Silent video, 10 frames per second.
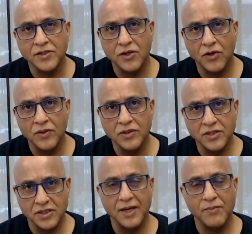So
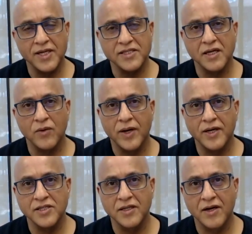just like placing
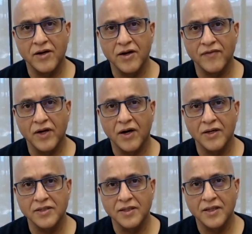awareness in the area of the
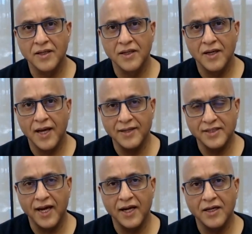heart, and
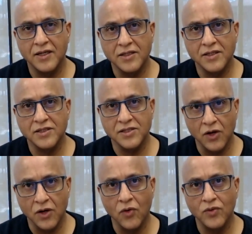take
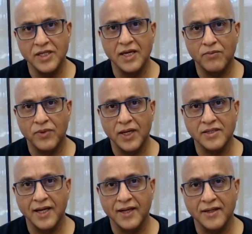slow, deep
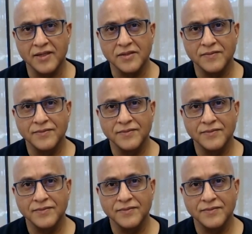breaths like this.